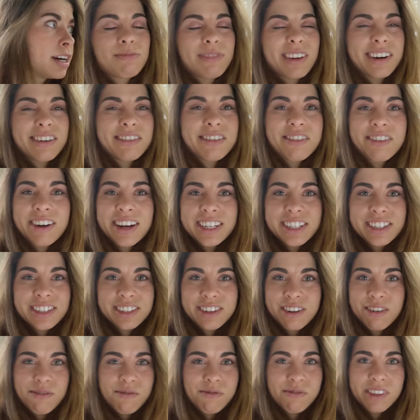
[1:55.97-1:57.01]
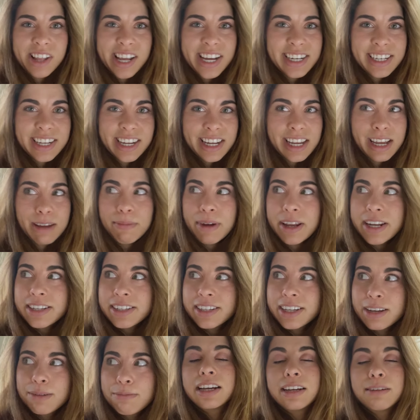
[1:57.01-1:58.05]
I don't know. I just don't like taking
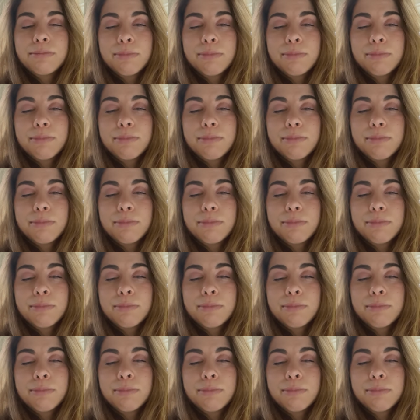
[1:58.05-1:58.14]
medicine.